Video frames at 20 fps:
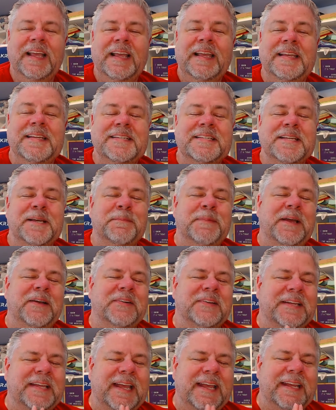He somehow
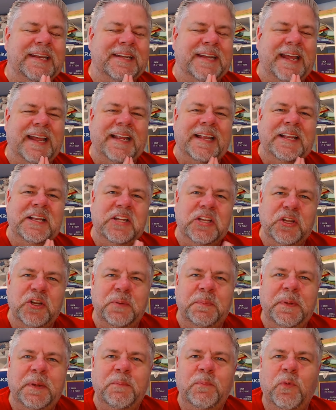gained a little
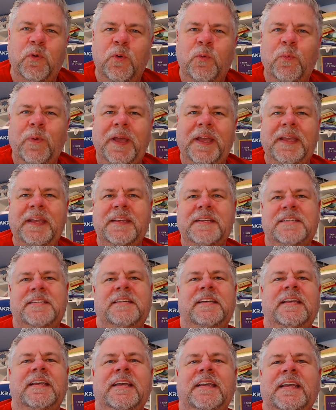bit more weight,
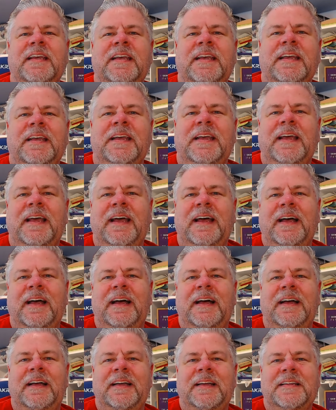
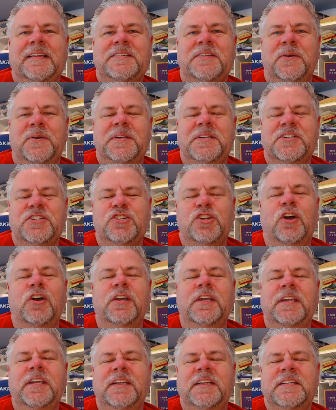uh, so his
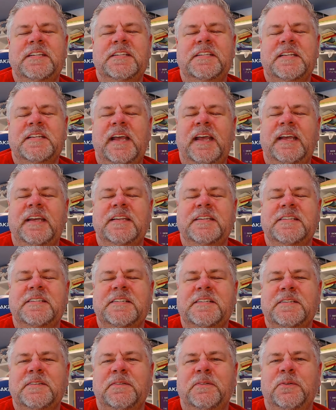chunkiness
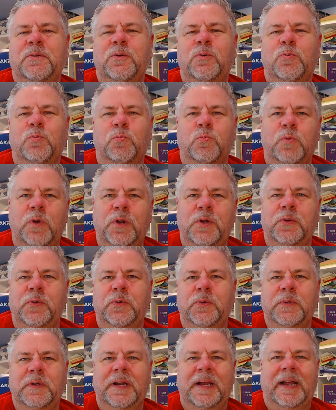has
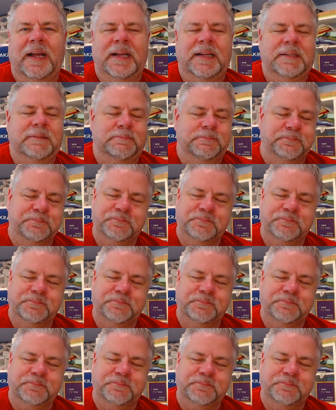grown. I